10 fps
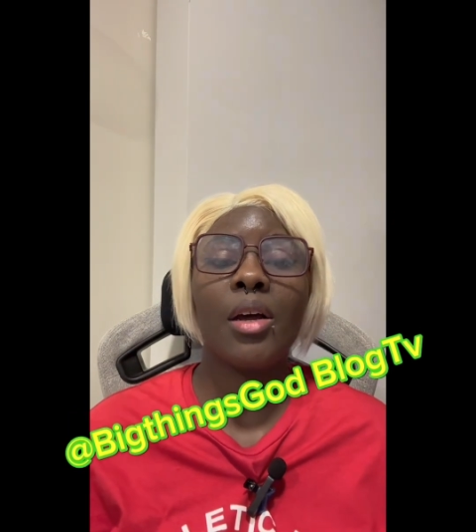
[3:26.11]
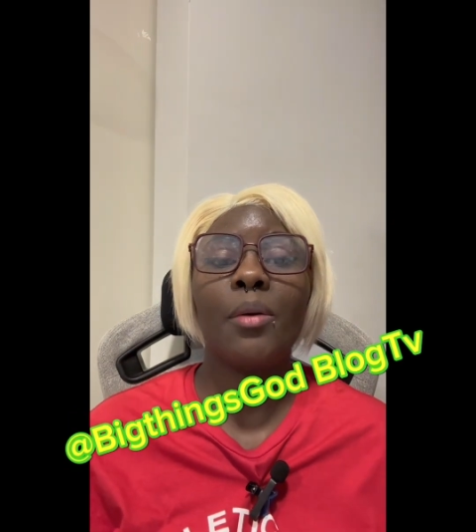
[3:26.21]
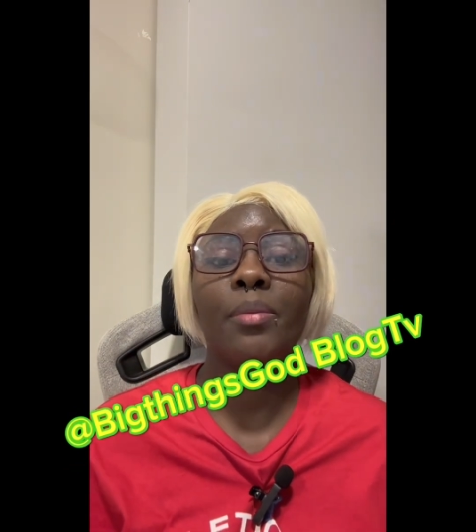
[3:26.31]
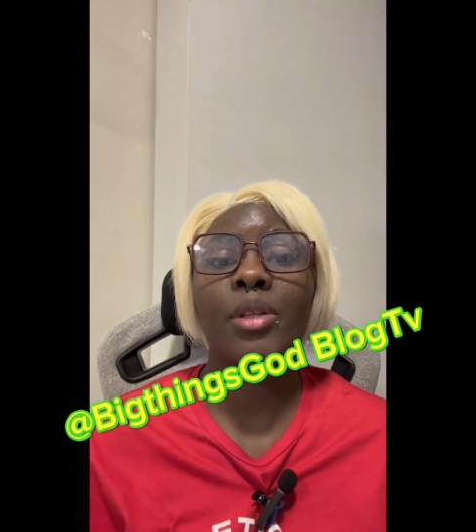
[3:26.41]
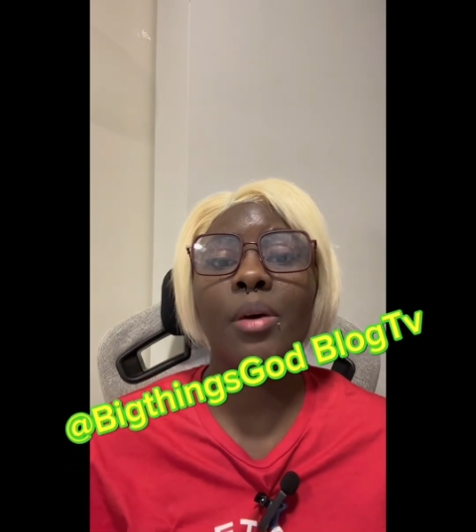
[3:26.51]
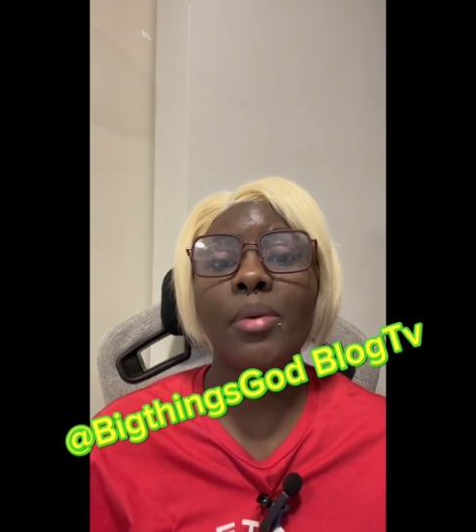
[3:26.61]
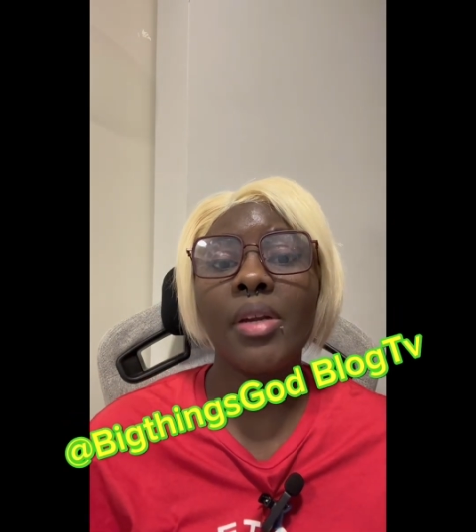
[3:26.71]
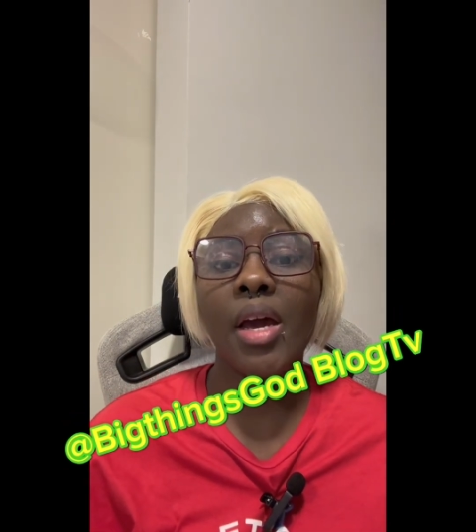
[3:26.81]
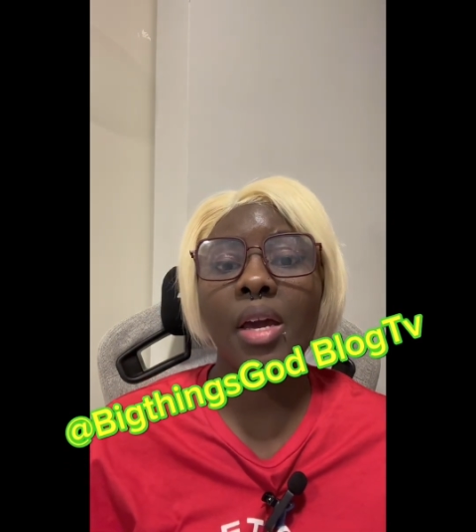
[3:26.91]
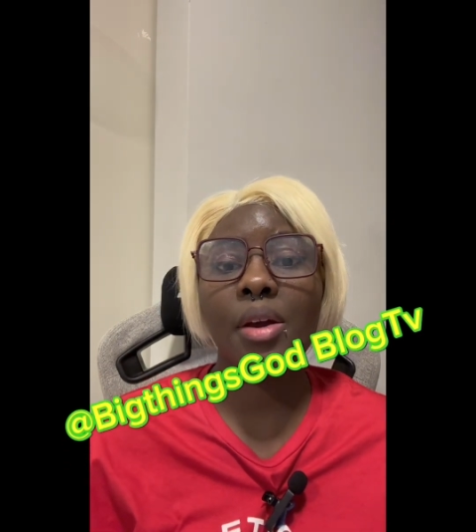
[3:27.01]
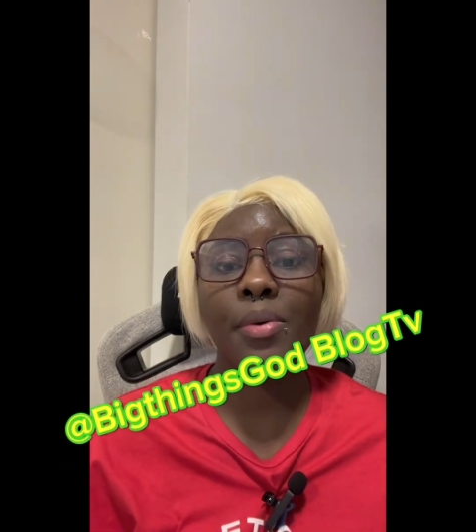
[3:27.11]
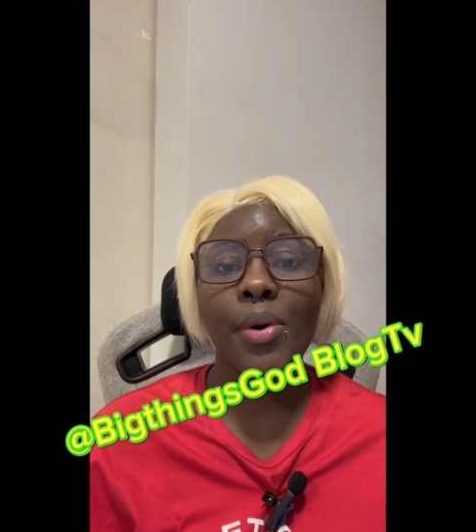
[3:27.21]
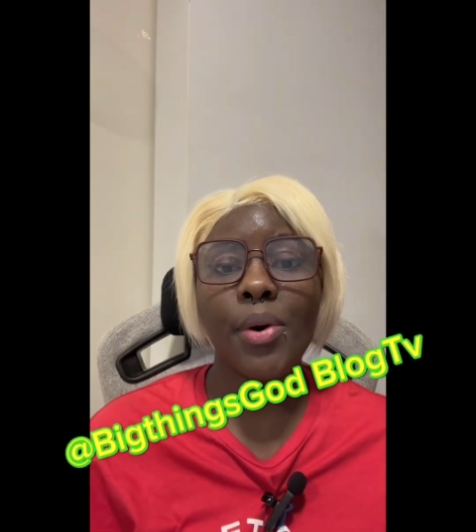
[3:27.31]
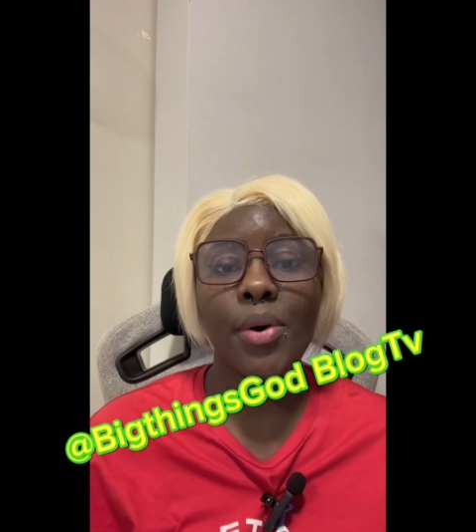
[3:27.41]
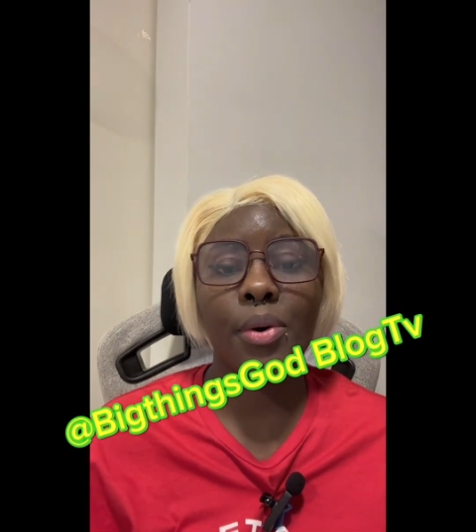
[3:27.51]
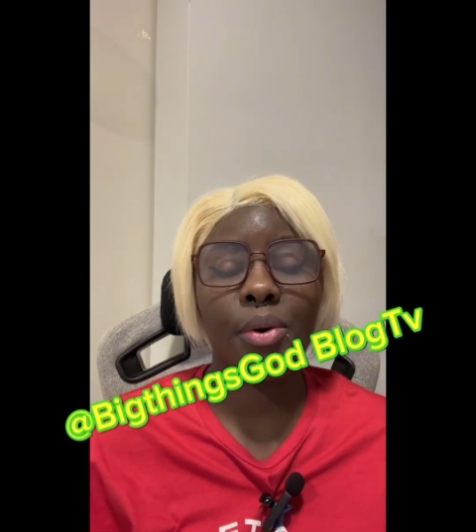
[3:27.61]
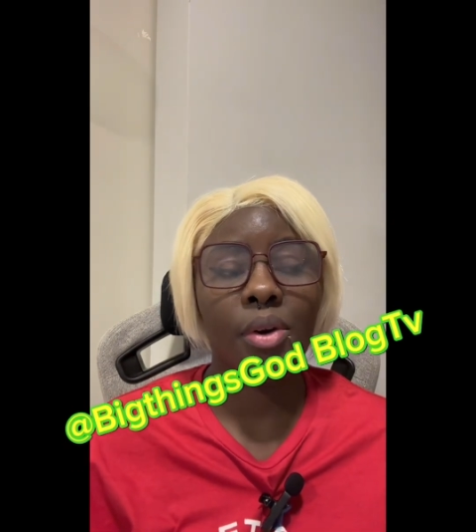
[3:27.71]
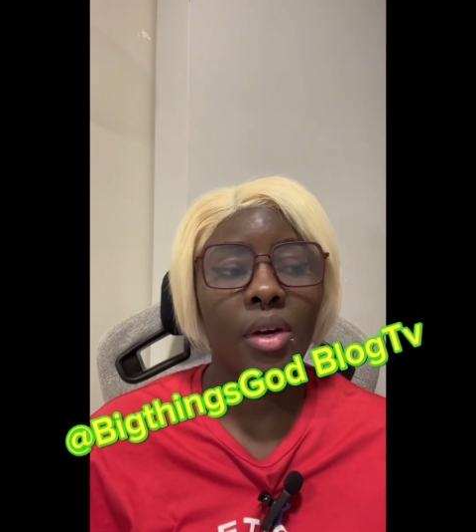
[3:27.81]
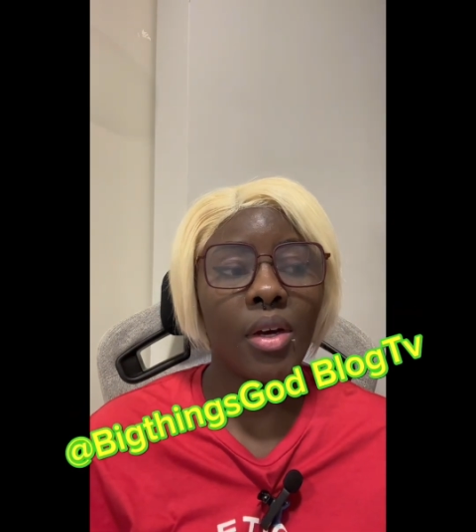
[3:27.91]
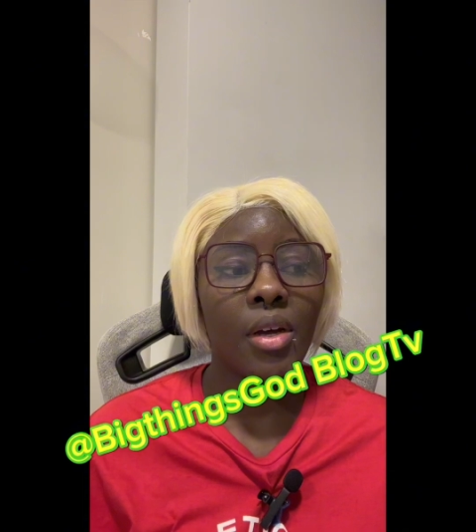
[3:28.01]
People posting for free now,
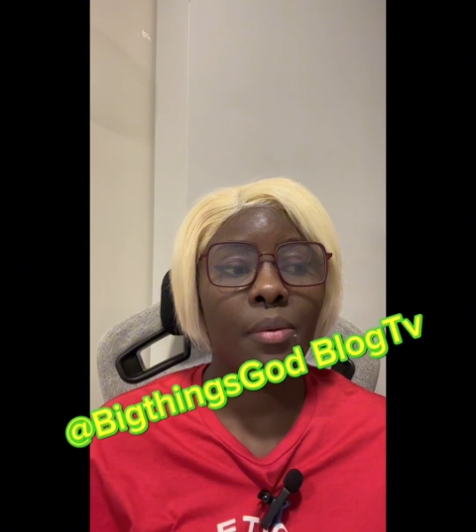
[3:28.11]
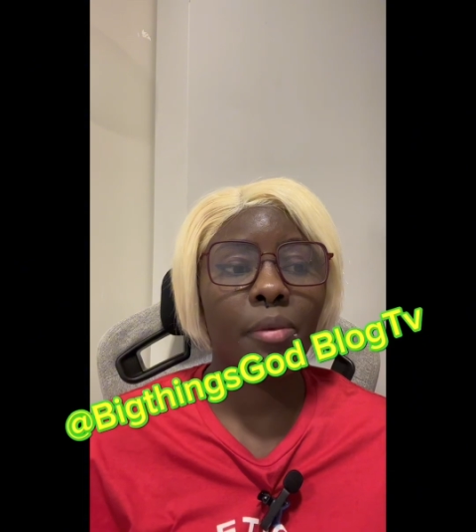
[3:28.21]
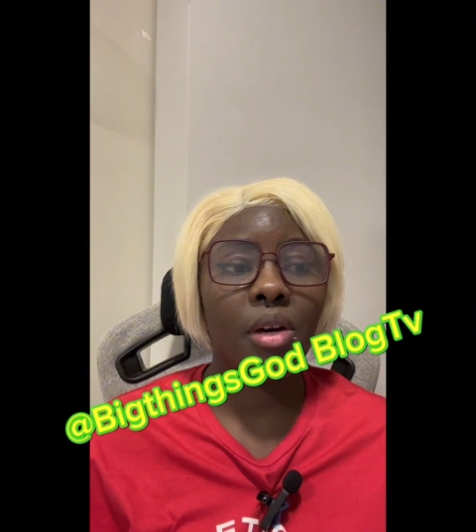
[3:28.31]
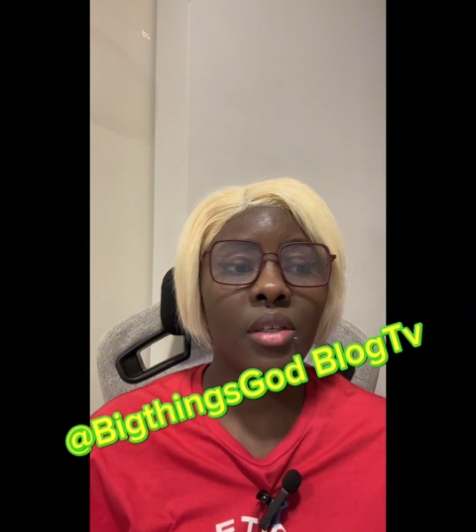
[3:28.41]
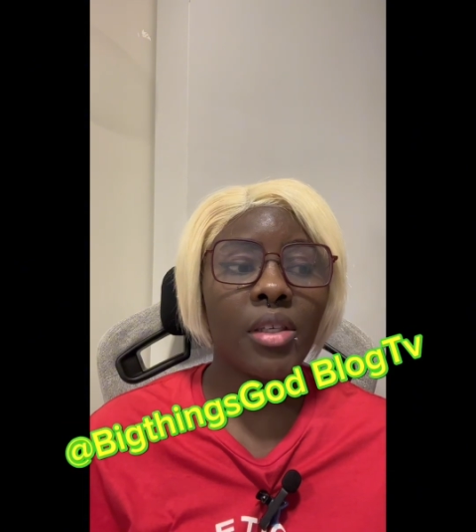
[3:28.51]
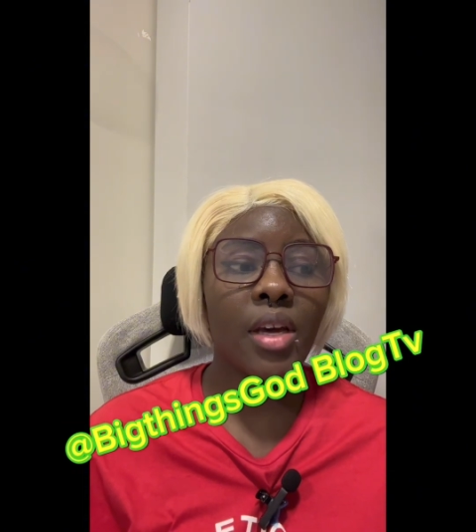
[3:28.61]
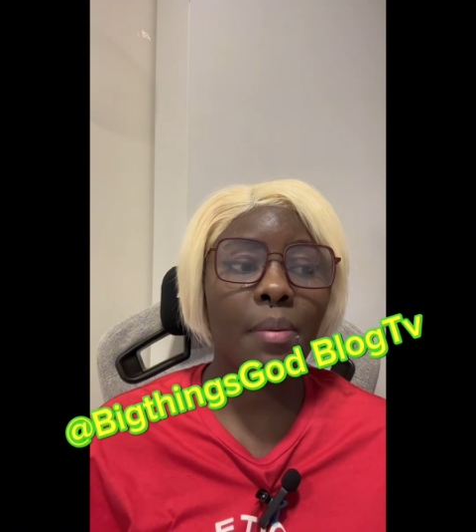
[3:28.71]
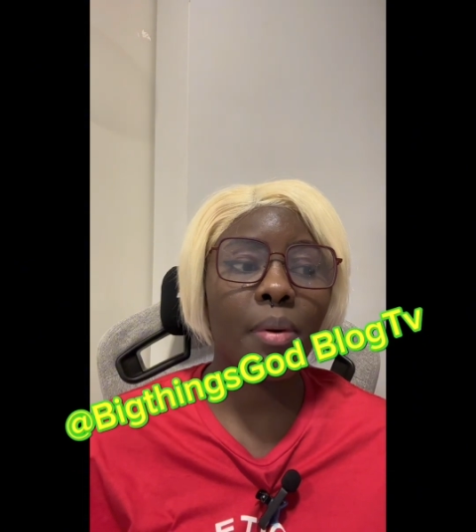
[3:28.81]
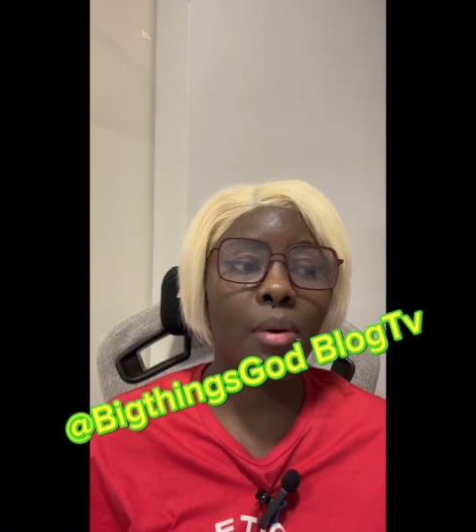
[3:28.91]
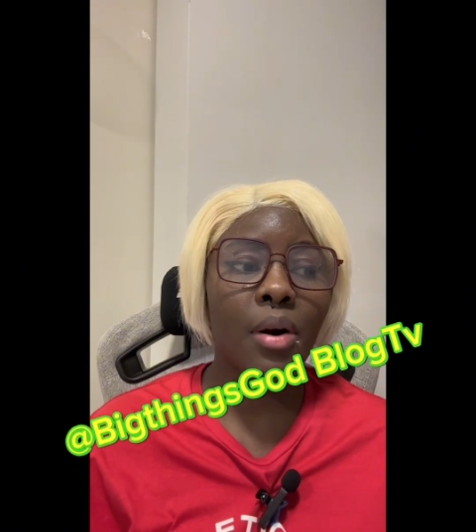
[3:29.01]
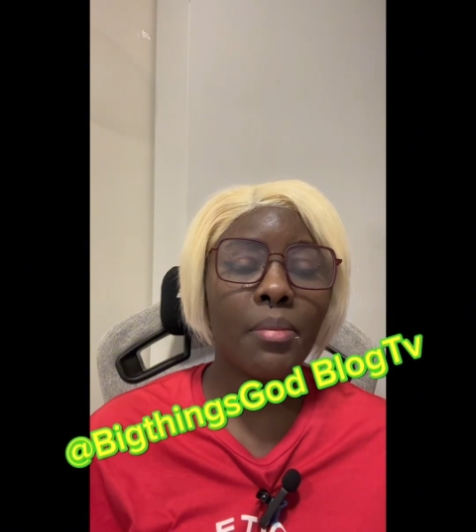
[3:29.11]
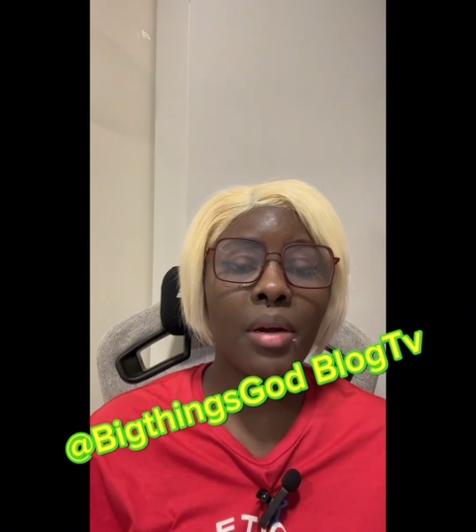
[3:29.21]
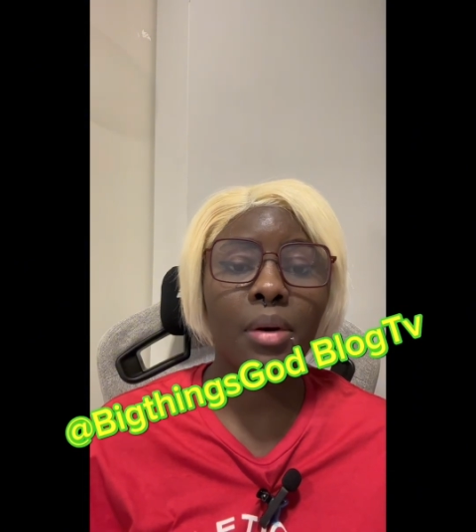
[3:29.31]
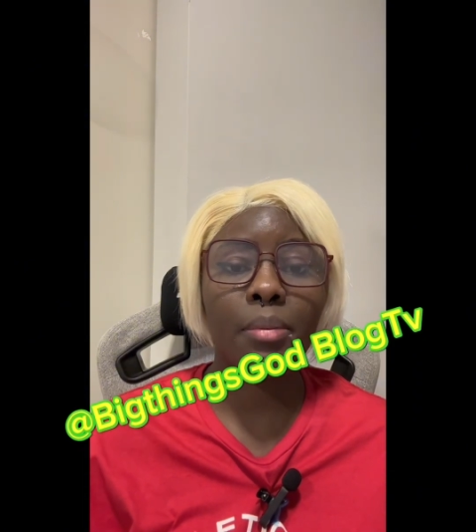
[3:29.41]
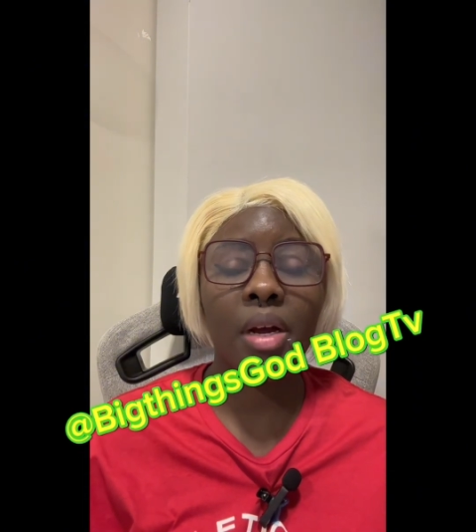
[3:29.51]
like is